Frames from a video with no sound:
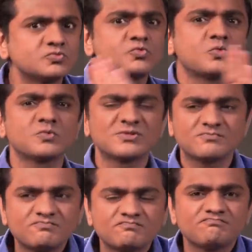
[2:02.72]
The
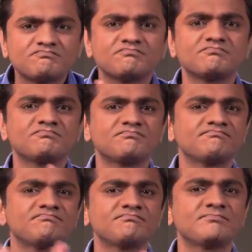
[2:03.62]
aim of the
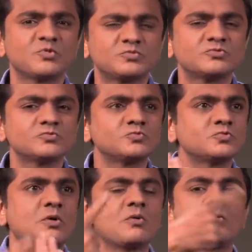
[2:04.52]
tableau is to raise
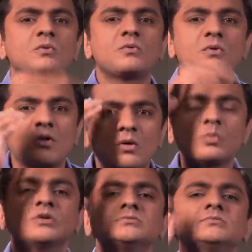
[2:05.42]
awareness and
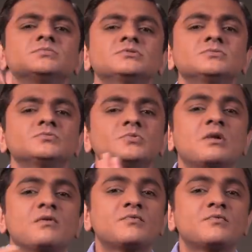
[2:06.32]
highlight this.